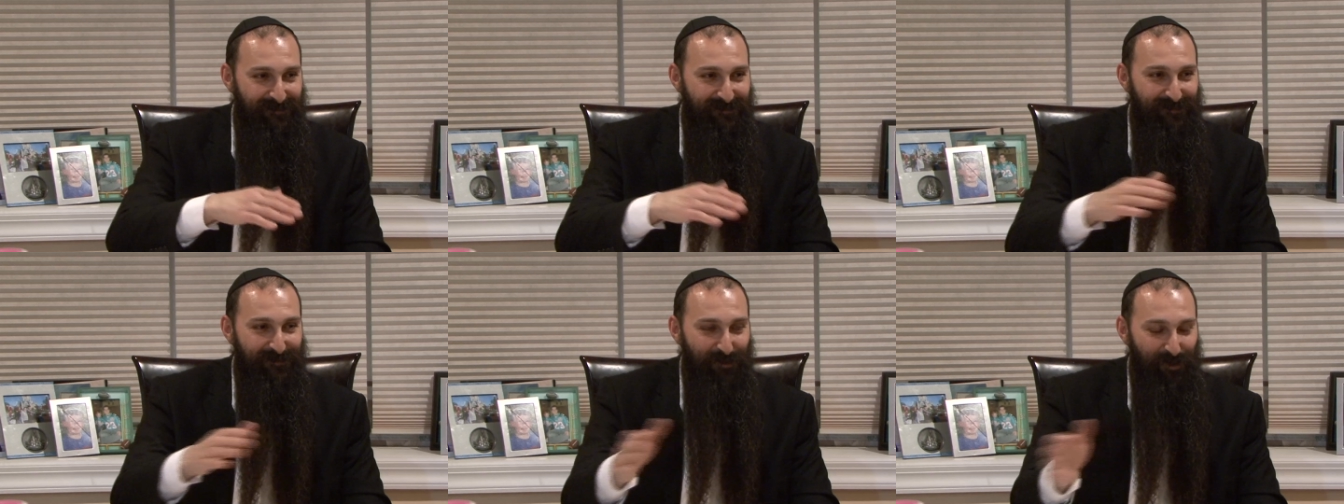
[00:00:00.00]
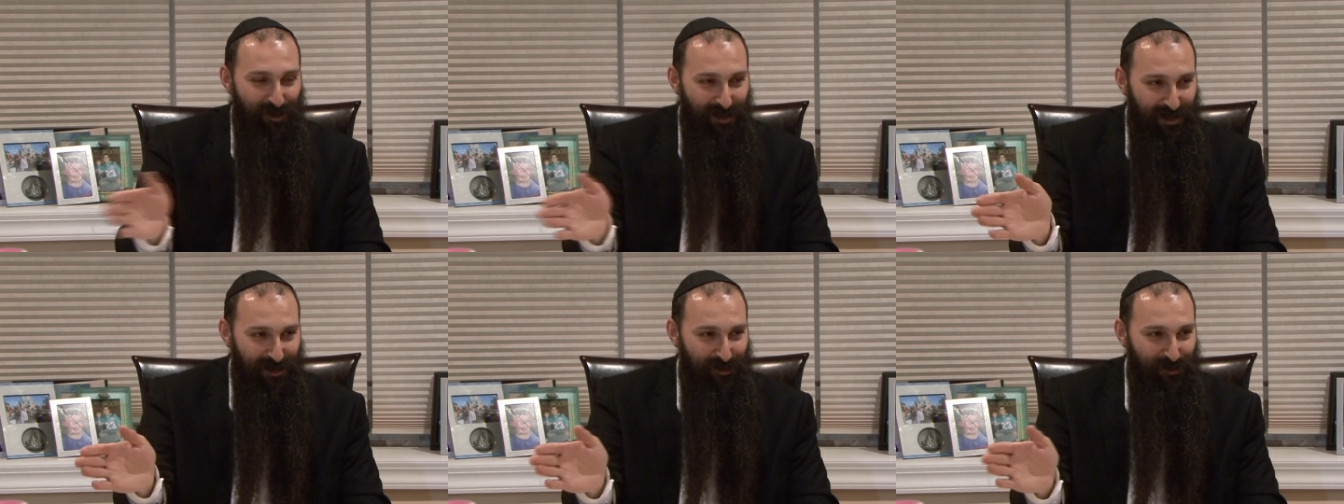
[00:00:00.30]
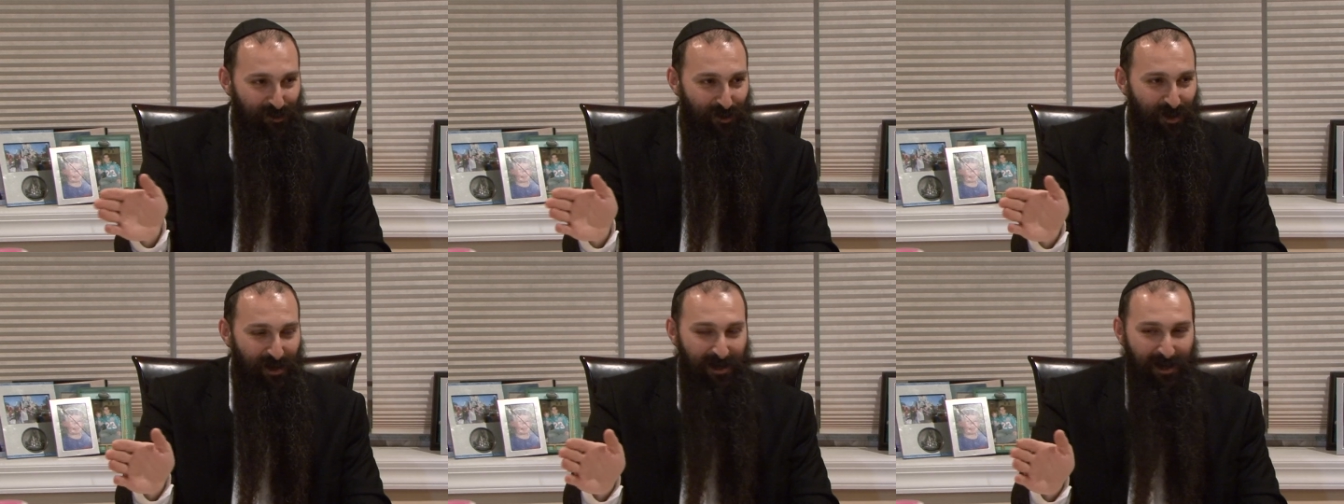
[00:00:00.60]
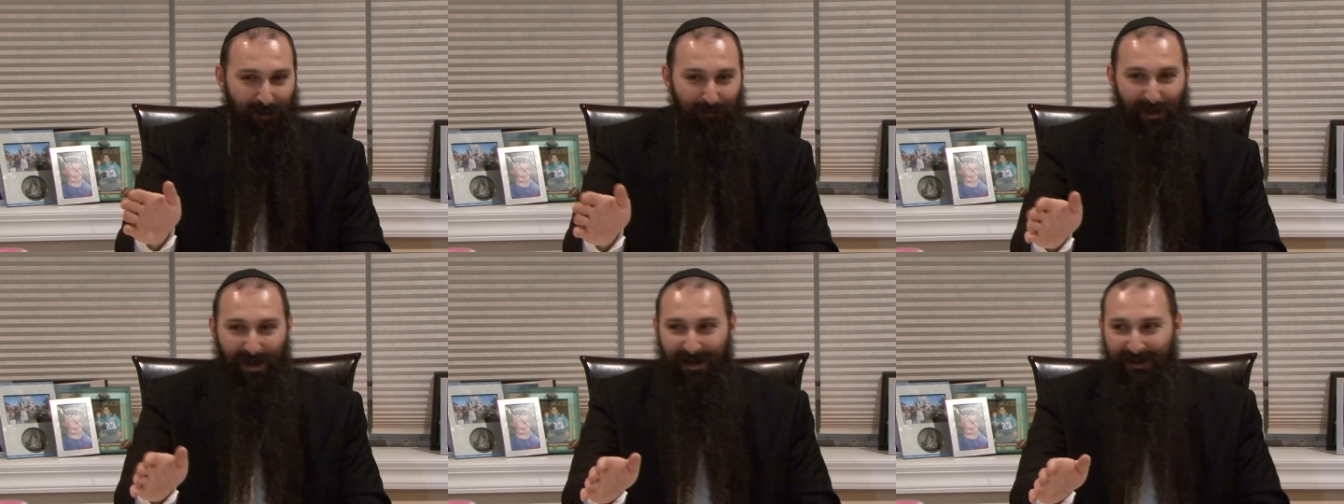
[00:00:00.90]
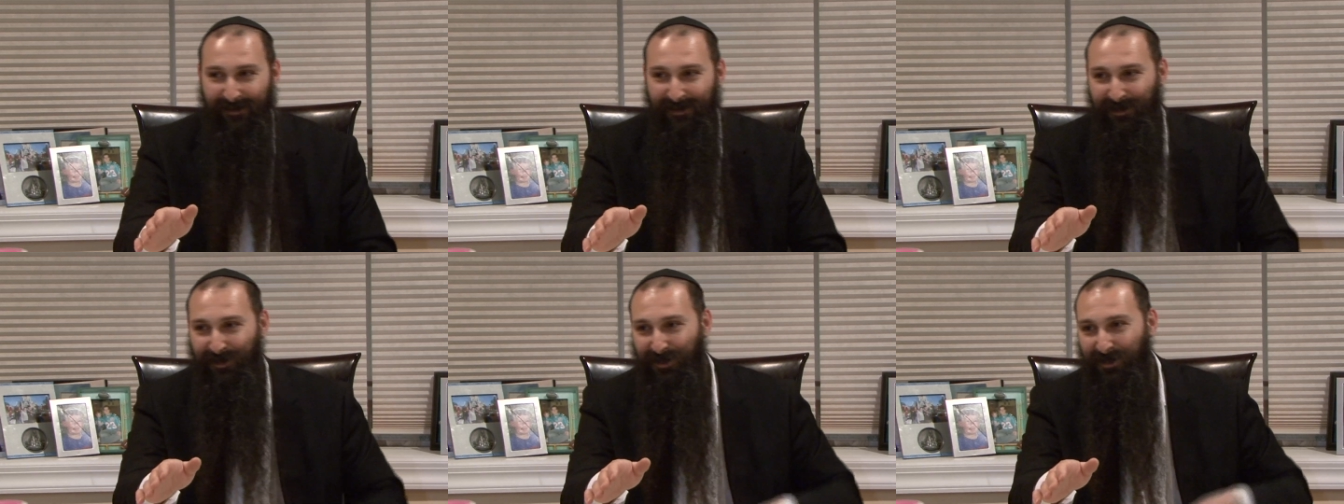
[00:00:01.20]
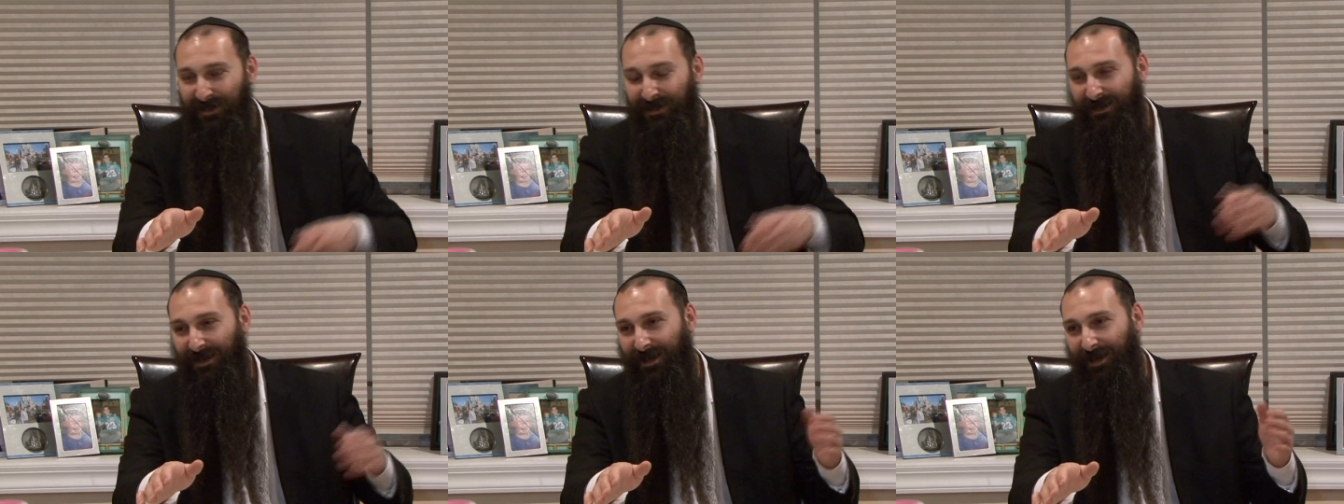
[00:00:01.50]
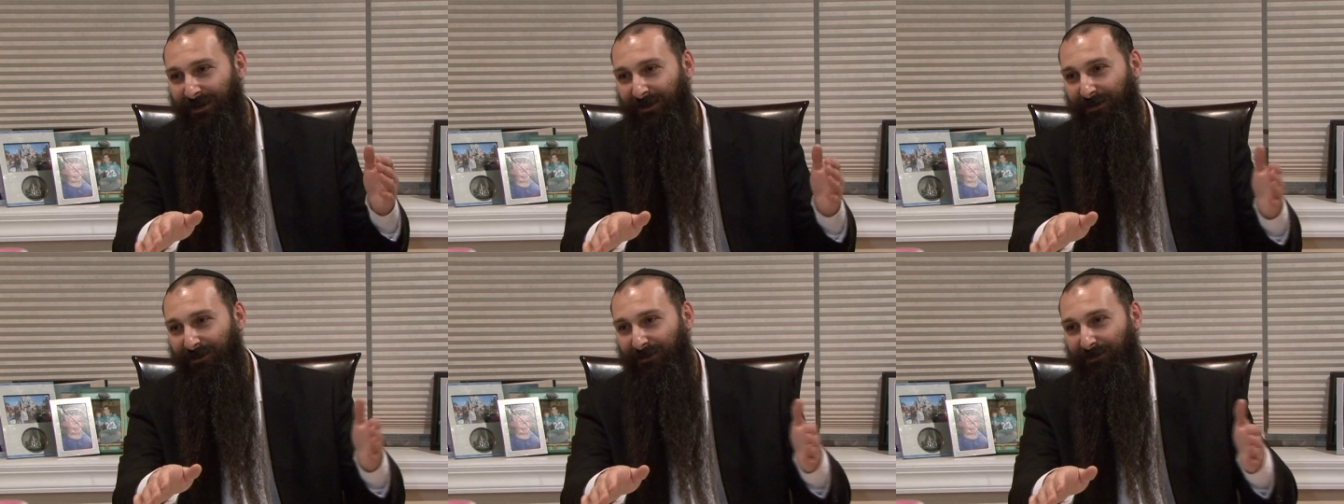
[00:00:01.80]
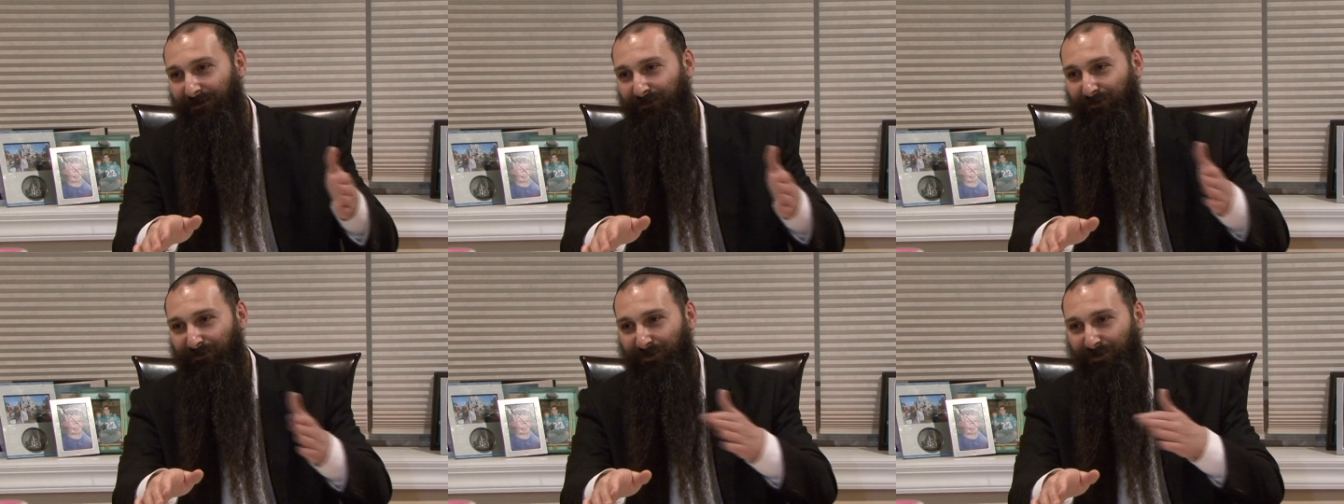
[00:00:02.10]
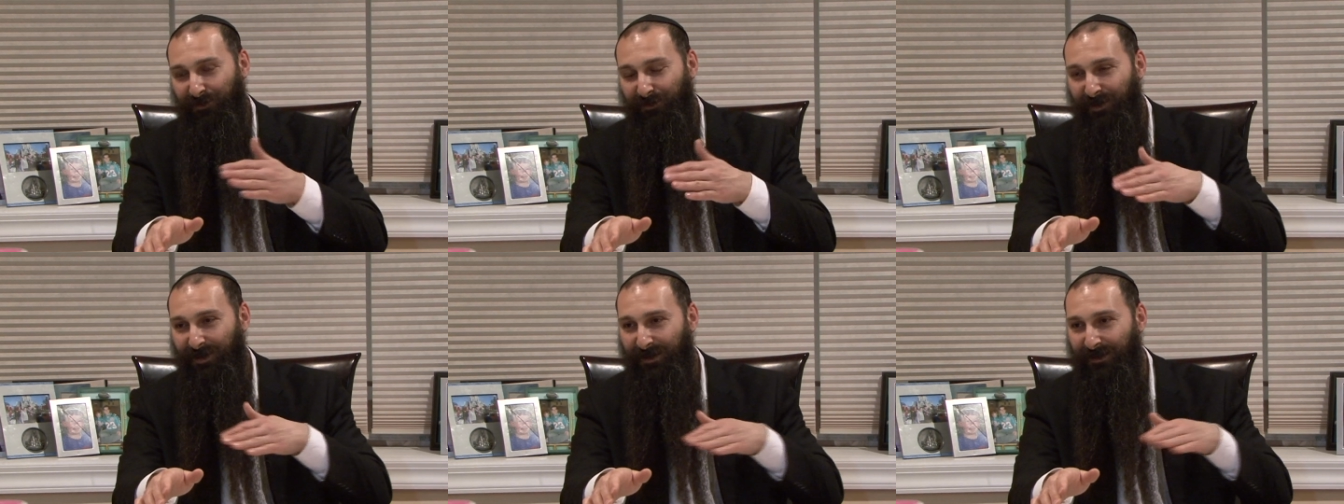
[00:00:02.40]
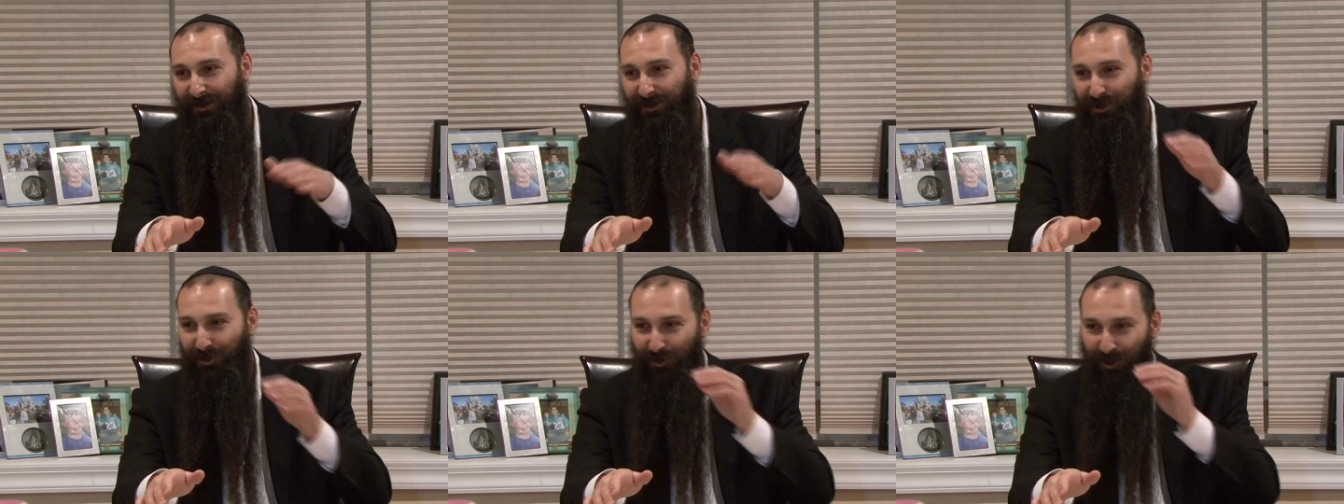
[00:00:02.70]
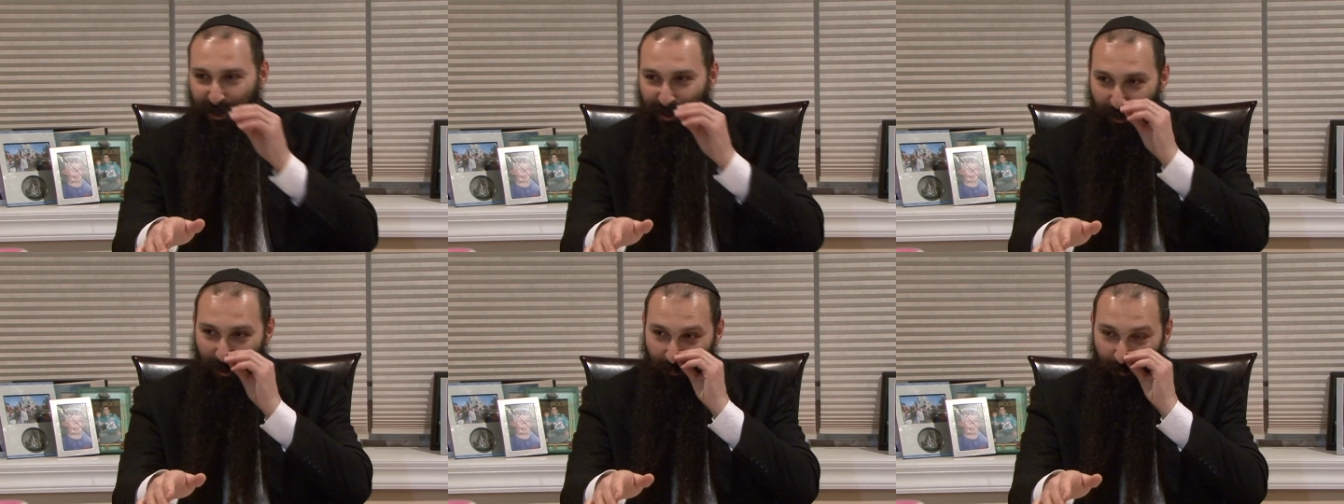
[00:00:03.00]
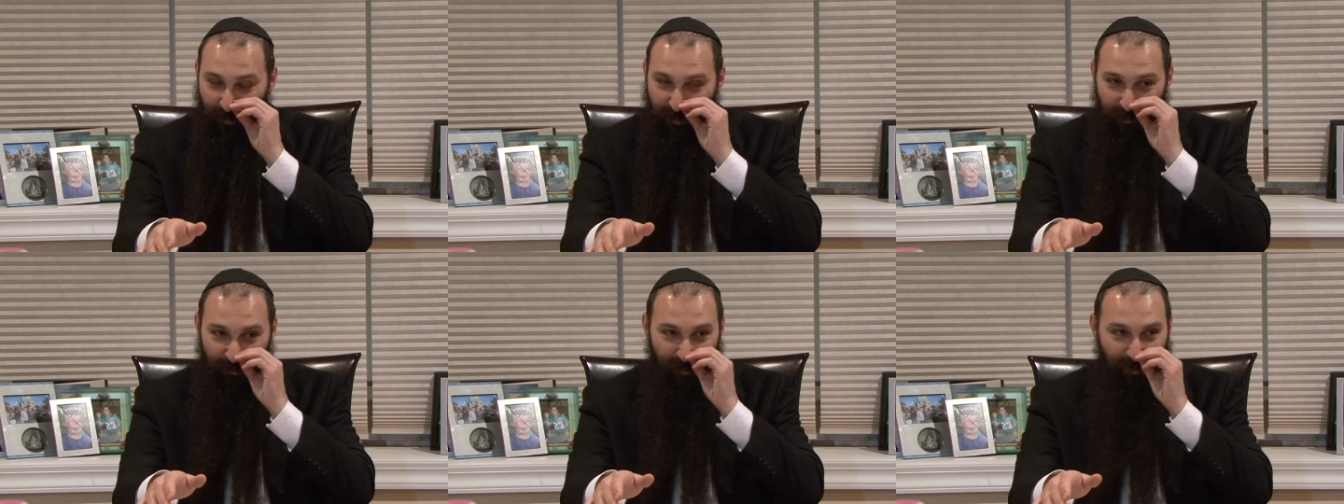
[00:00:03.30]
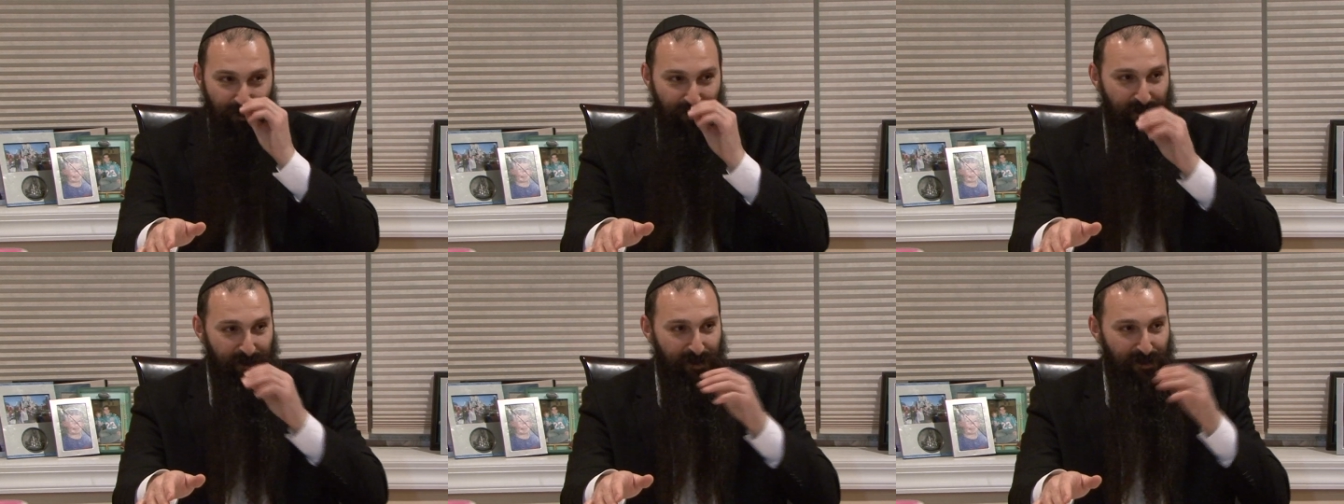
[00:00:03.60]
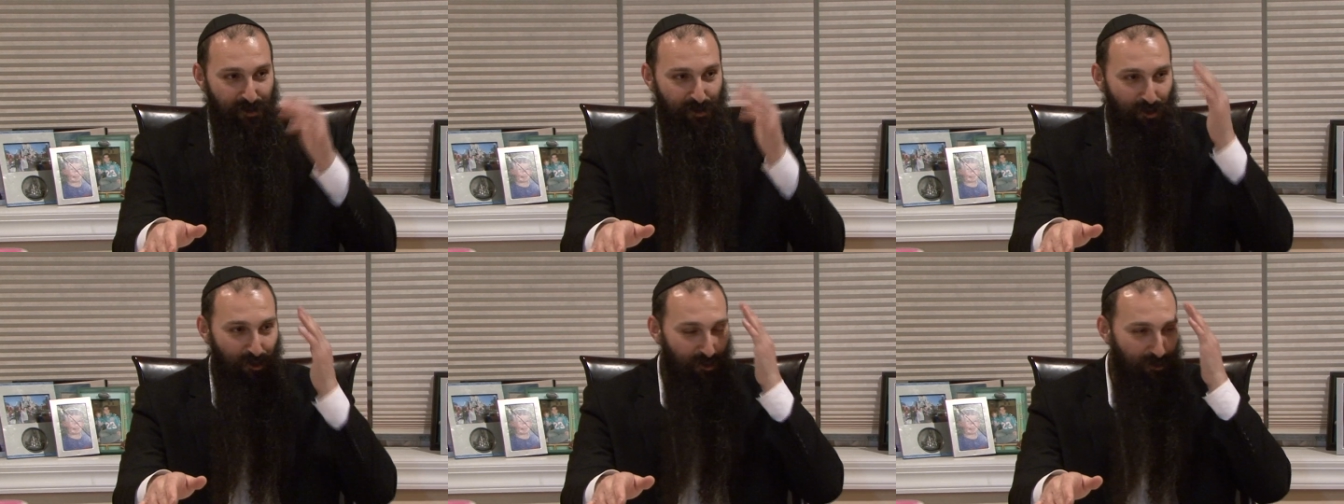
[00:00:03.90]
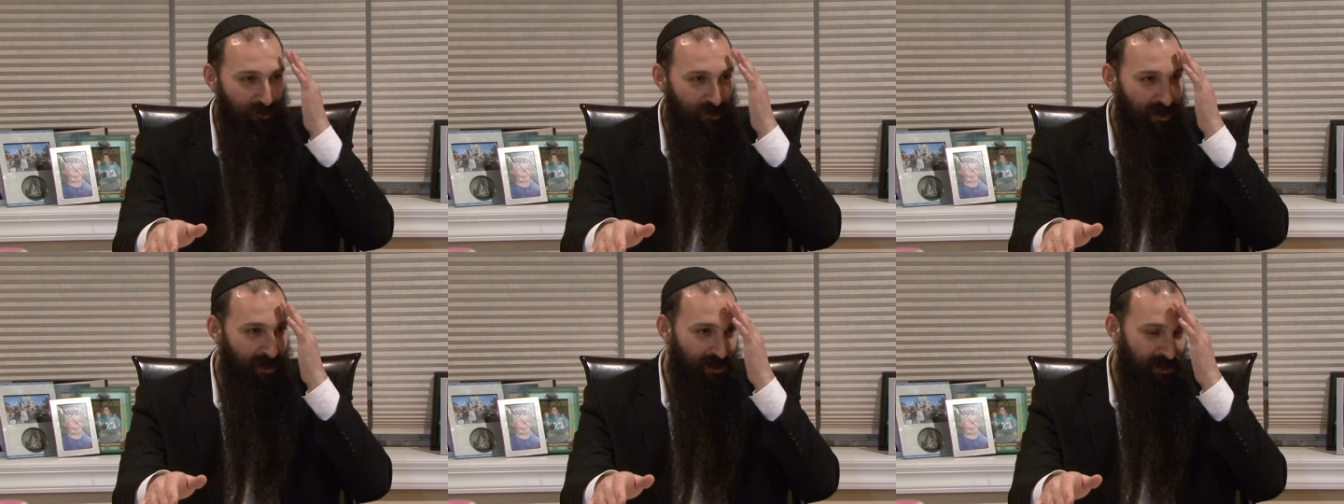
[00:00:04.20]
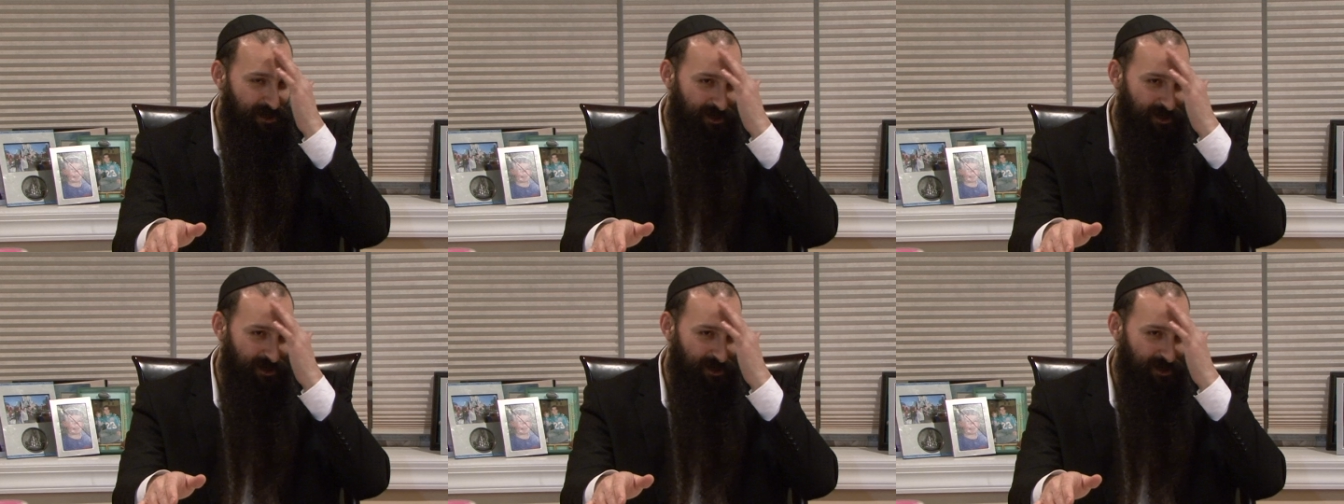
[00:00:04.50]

not like Zohar, Kabbalah teaches that everything that's going on with the person's soul